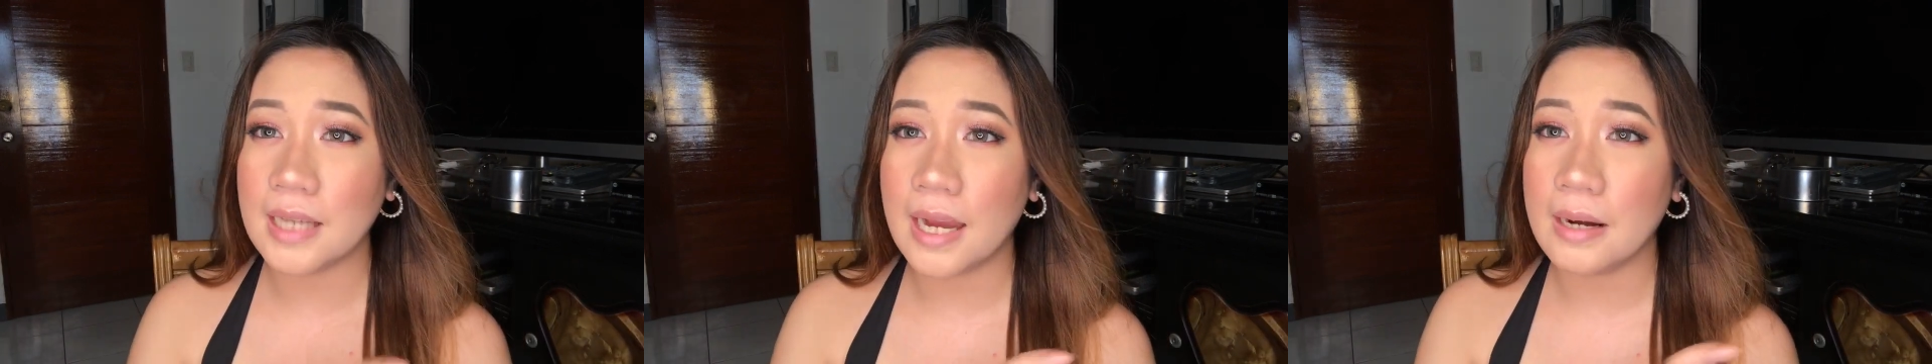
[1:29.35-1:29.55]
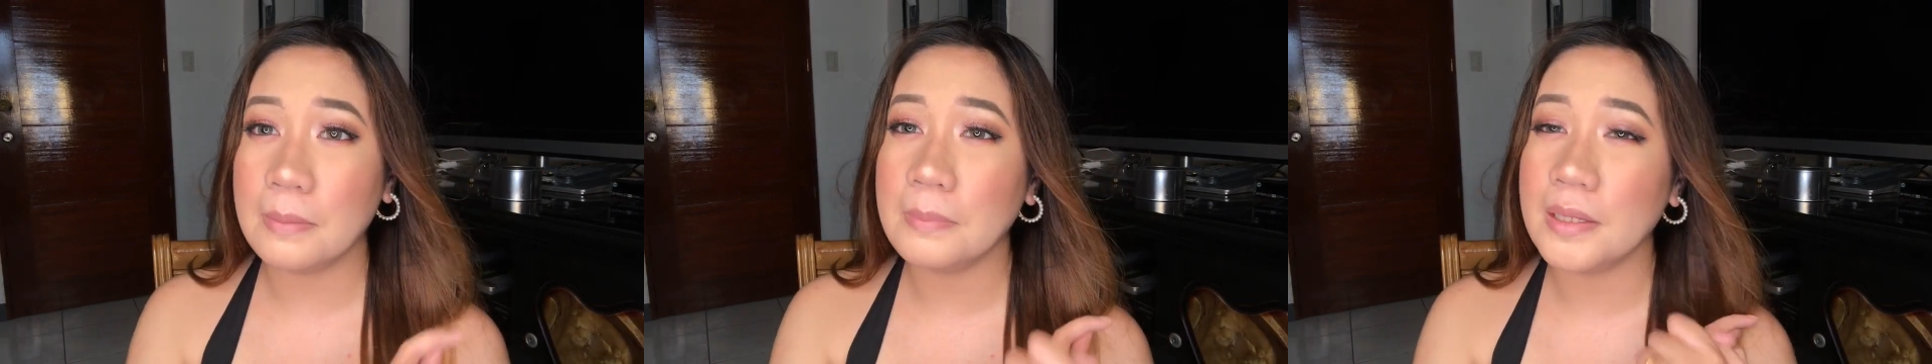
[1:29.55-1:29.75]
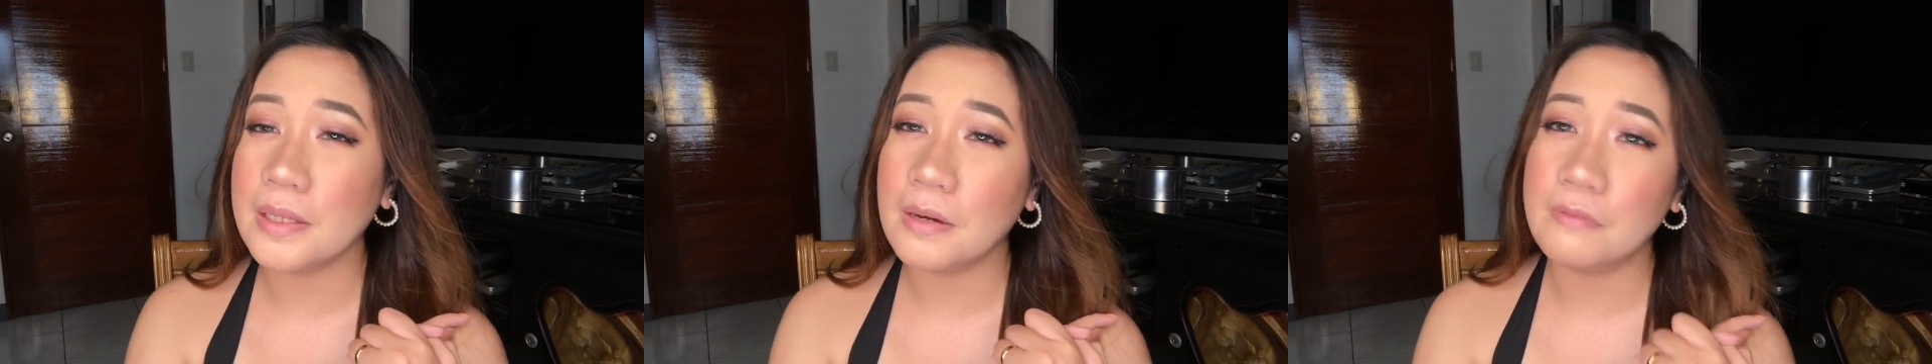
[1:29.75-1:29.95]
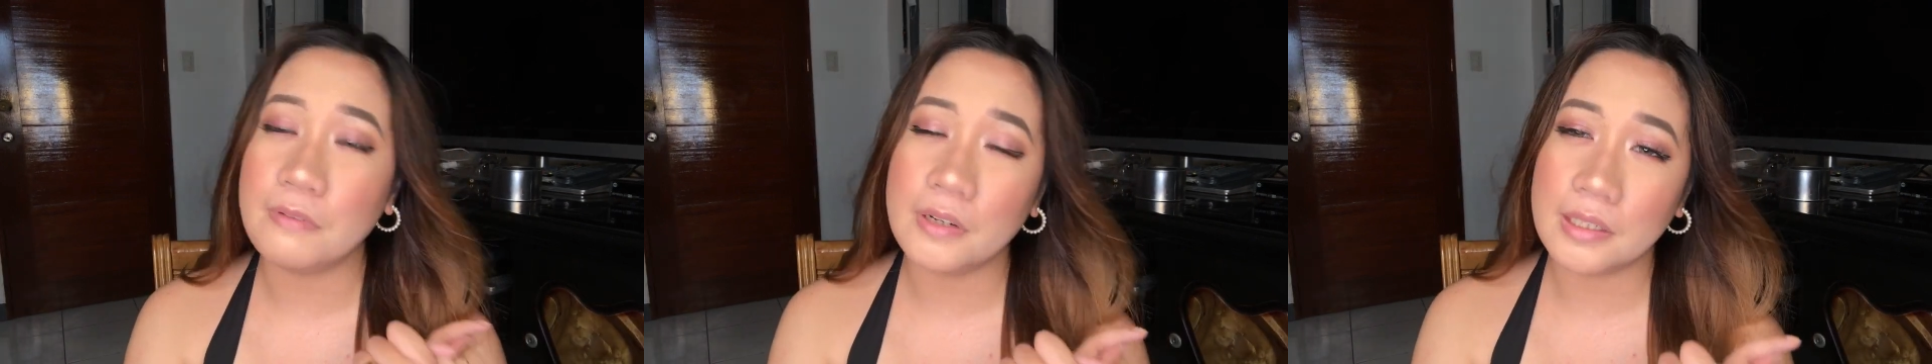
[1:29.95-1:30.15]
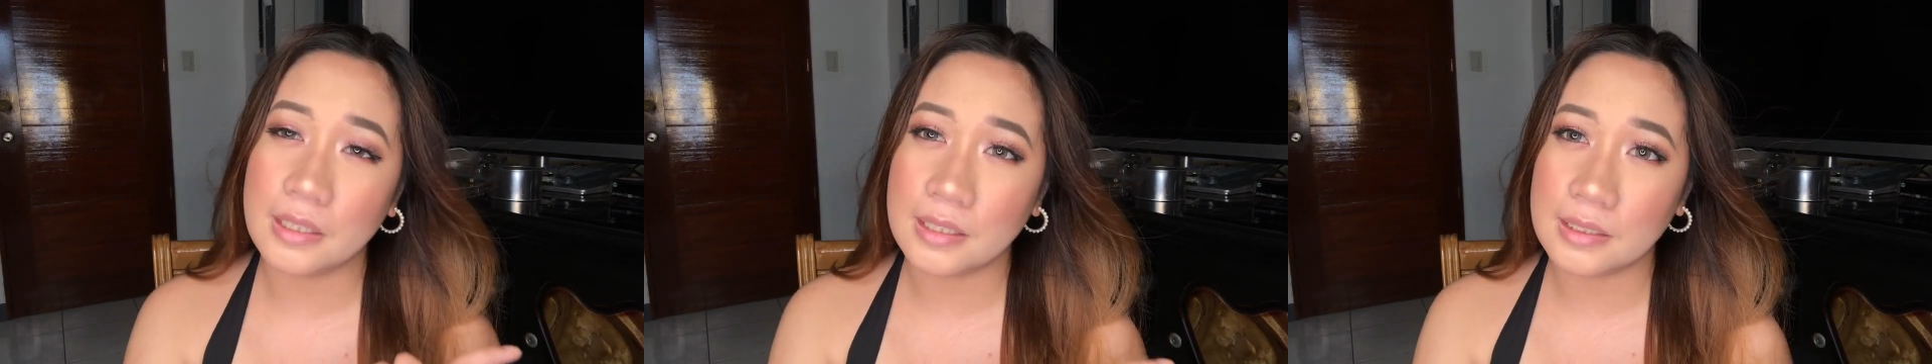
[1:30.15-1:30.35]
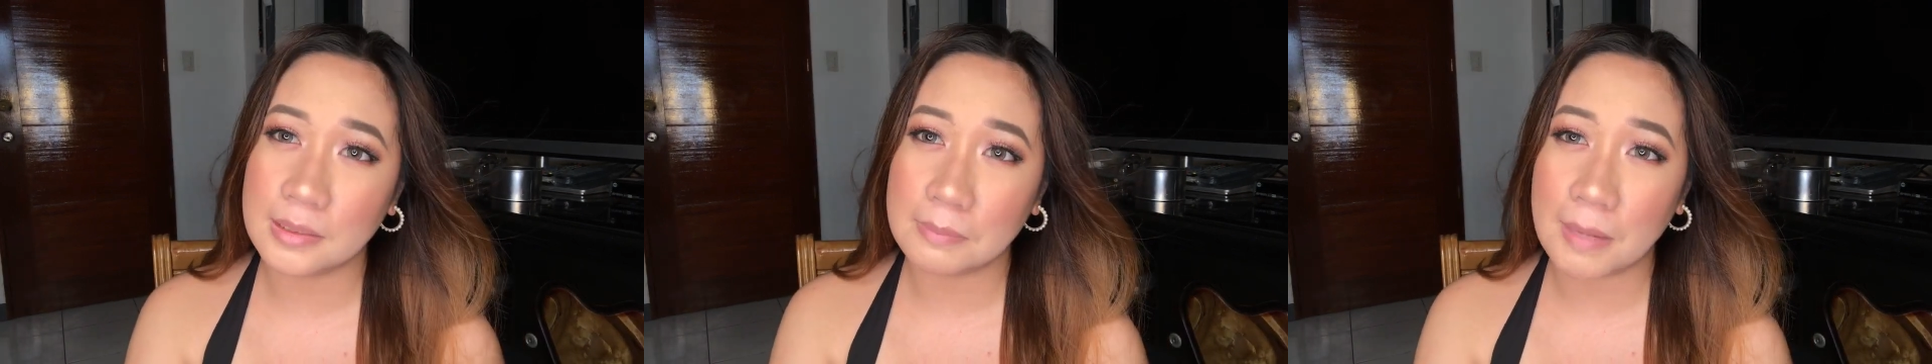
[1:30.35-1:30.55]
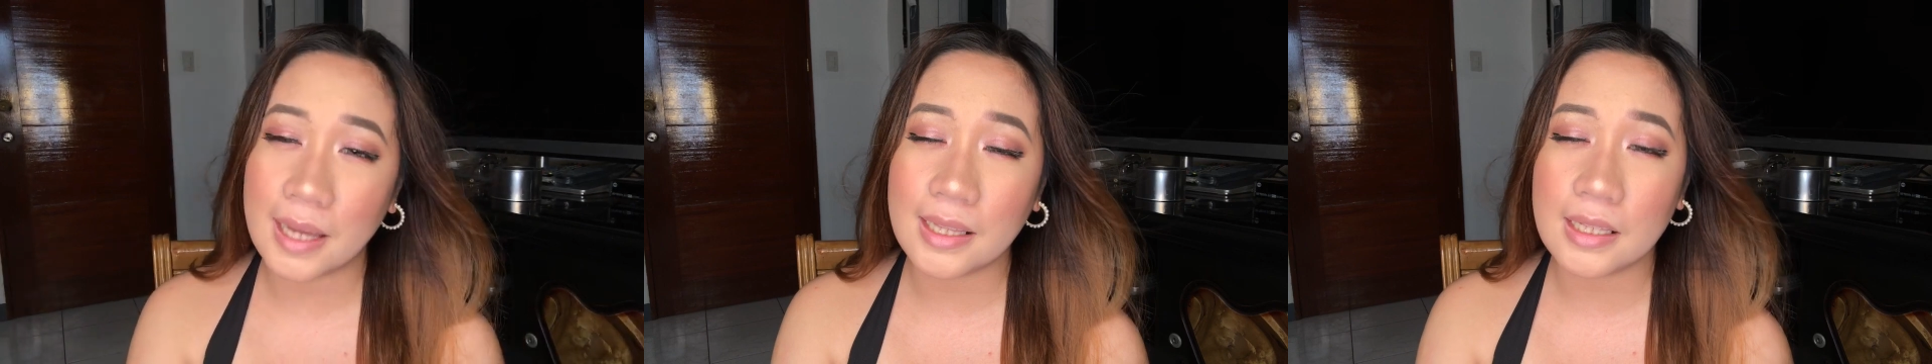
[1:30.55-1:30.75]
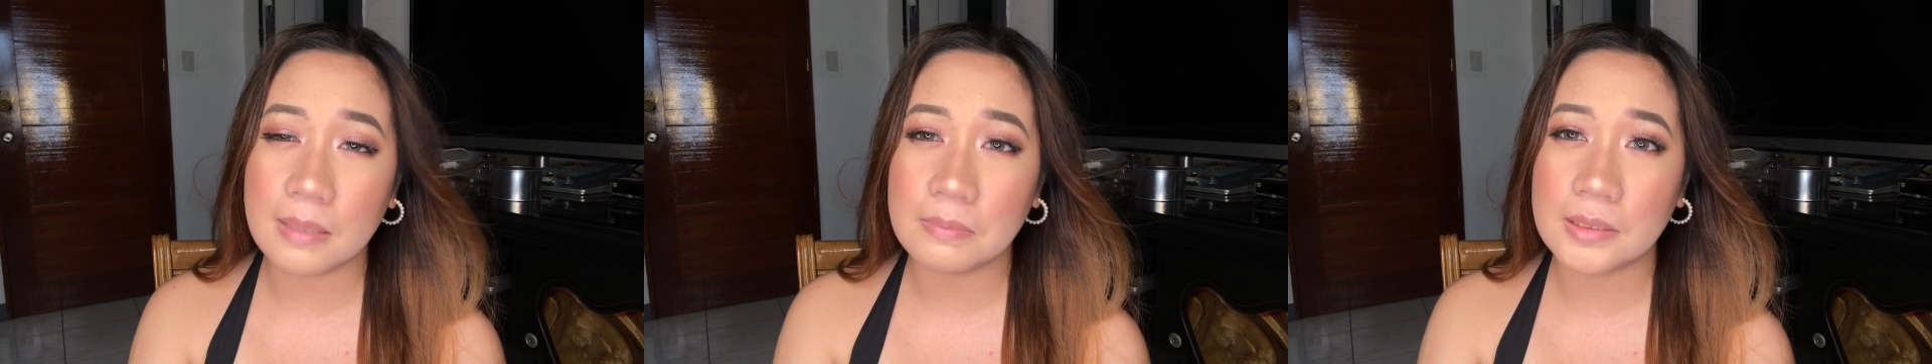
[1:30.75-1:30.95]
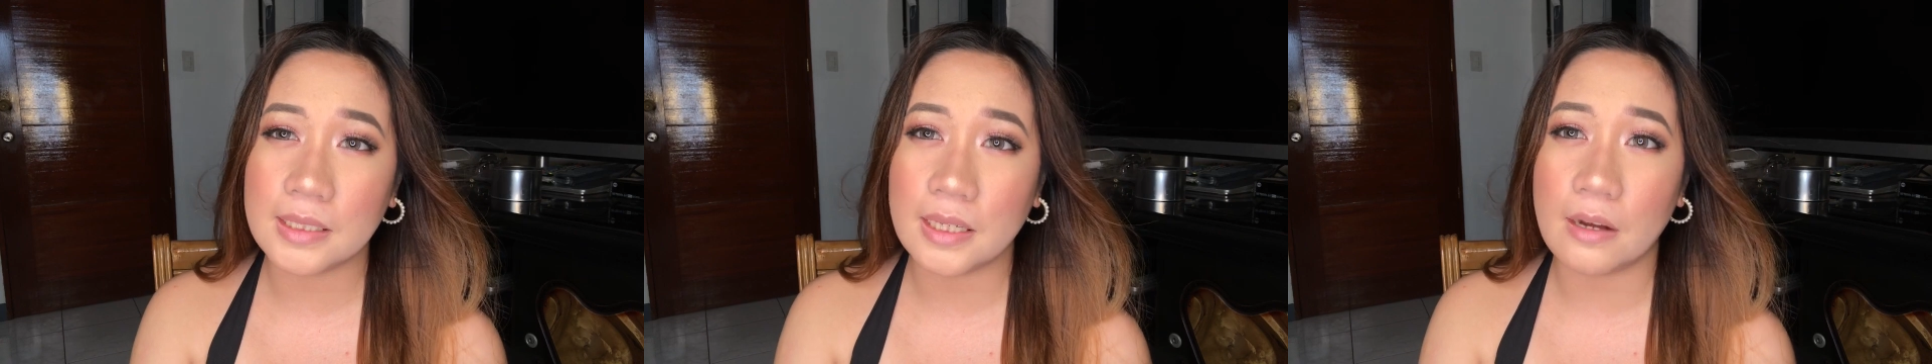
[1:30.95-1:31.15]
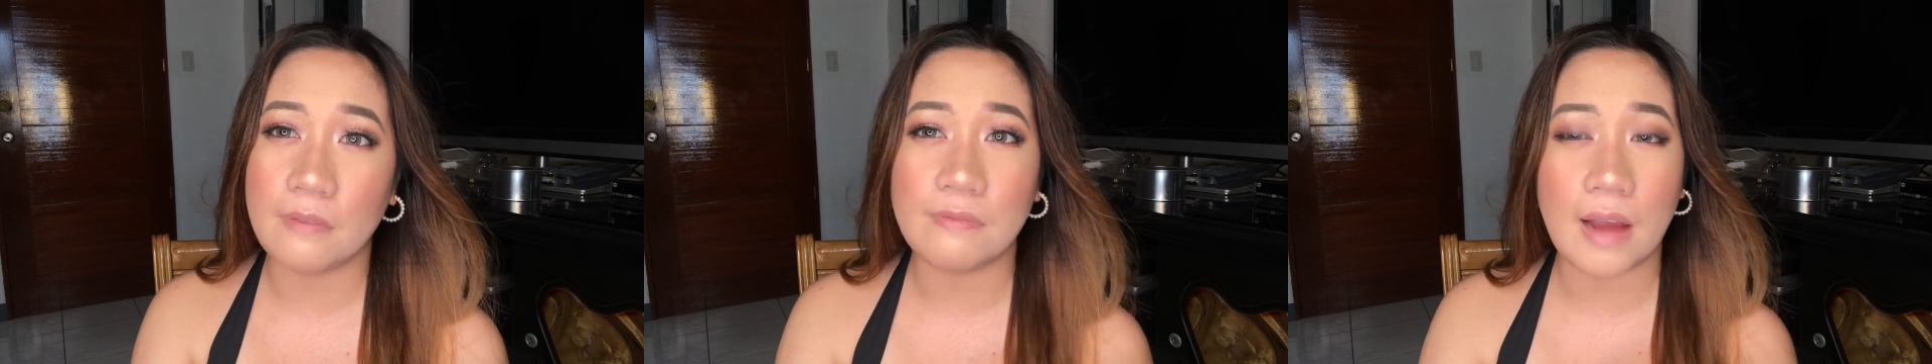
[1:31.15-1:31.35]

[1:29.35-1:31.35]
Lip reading: Ara Mina for this matte lipstick of